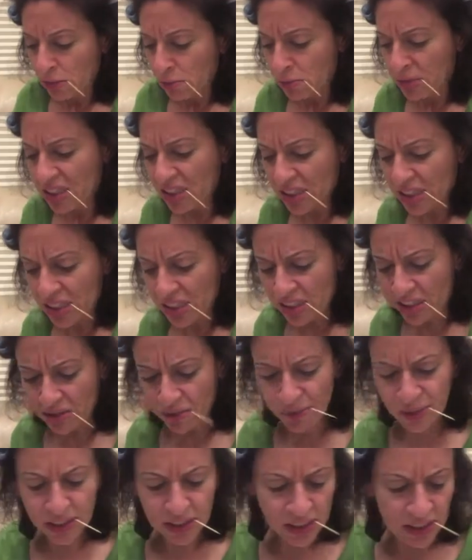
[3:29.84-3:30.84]
But then
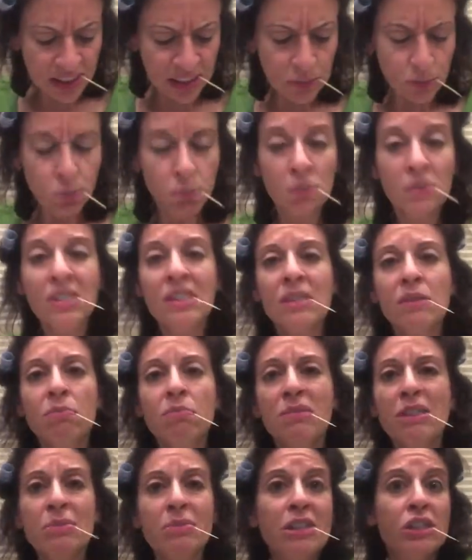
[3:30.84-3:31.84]
it felt like
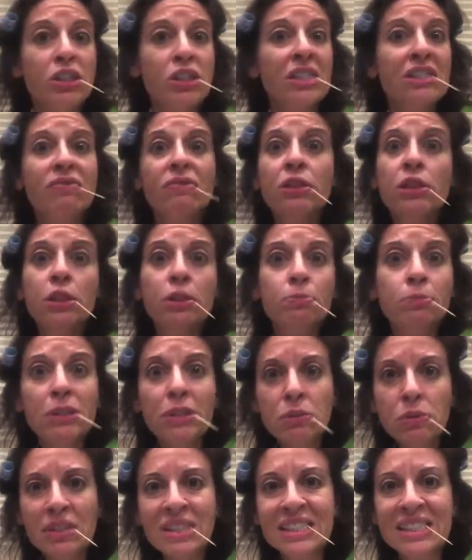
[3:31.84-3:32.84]
maybe I should have a little
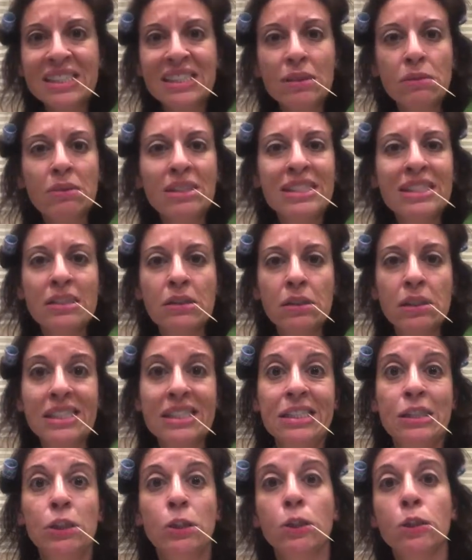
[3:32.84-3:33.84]
bow tie around,
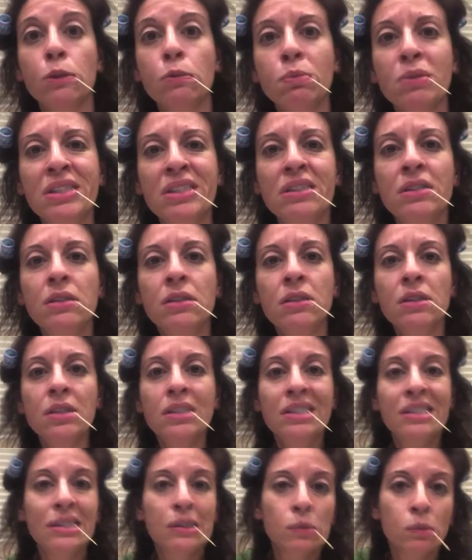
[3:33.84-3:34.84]
like an
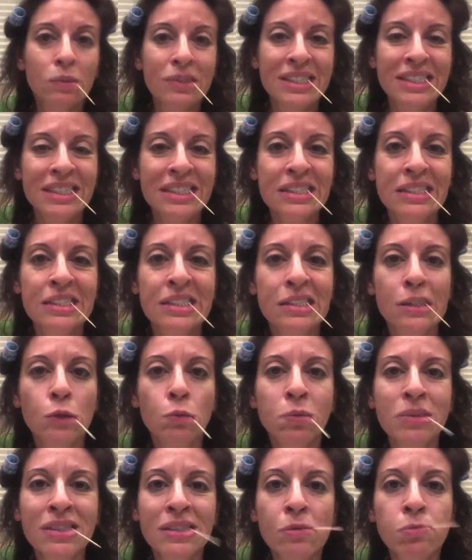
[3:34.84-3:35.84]
Obi-Wan
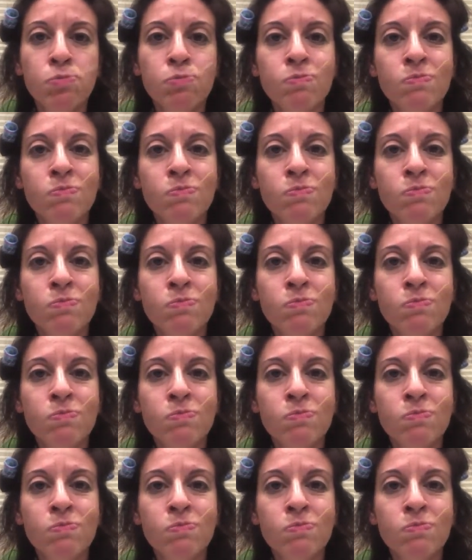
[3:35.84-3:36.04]
Kenobi.